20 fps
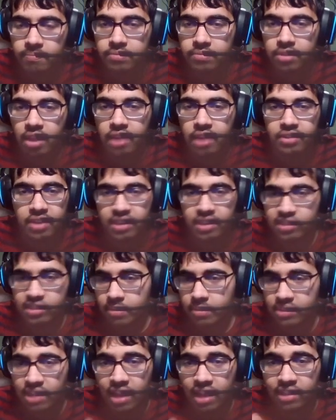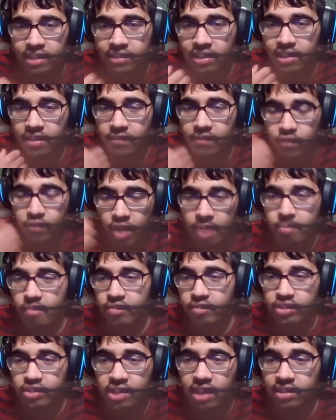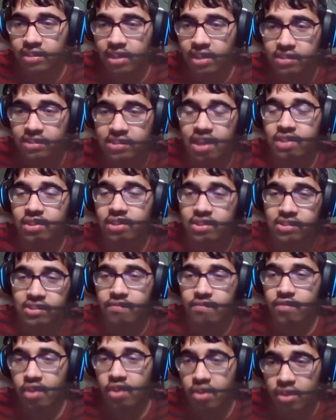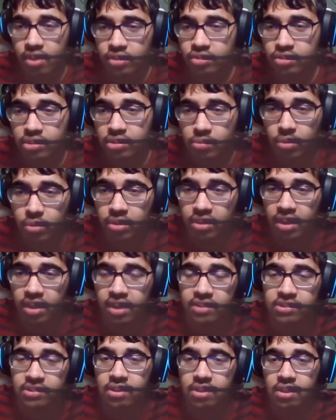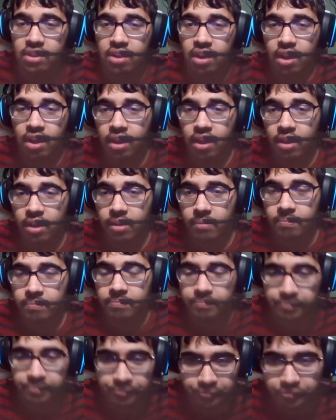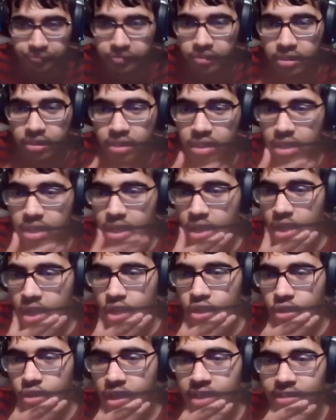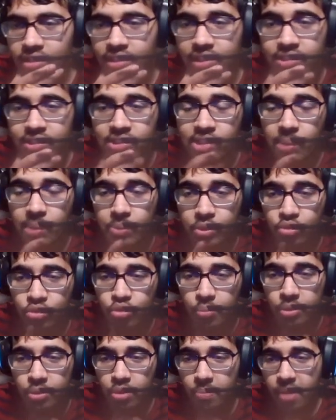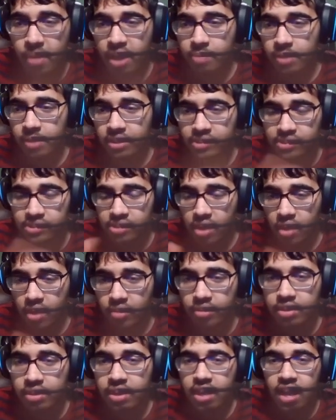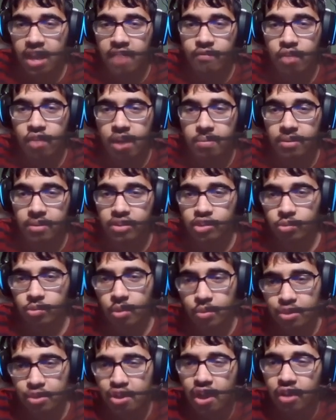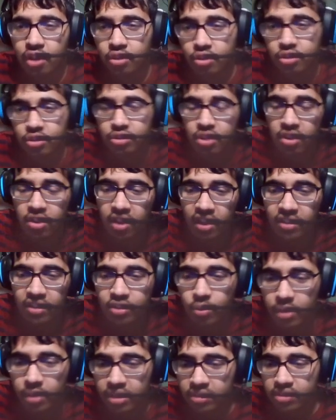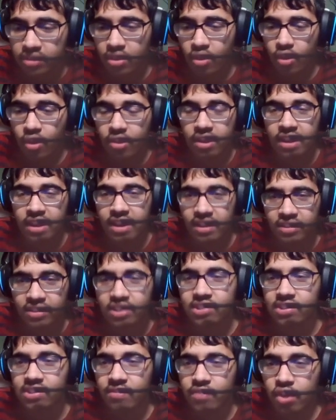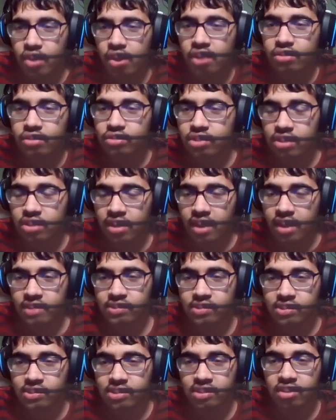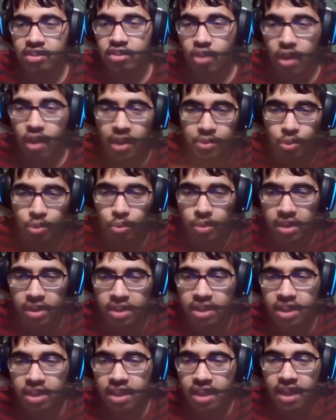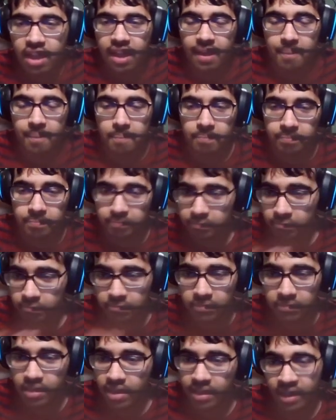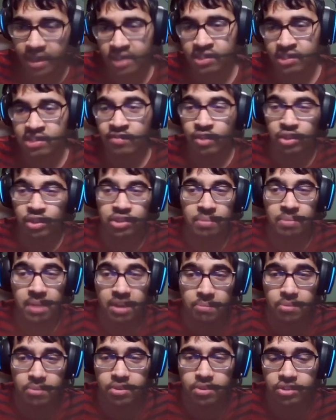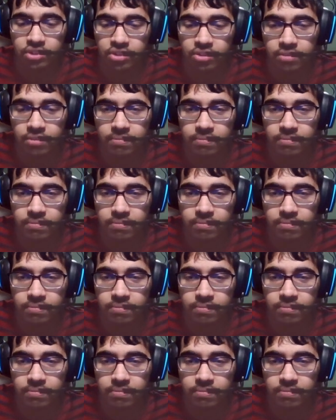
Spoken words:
The next up is Freiburg versus Atalanta. I think it's a very interesting one, guys. You know, Atalanta top of the group with their pragmatic style. And Freiburg as well, we know how good they underrated they are. And I think it's a very interesting, guys. This could go either way. And it's difficult to make a prediction.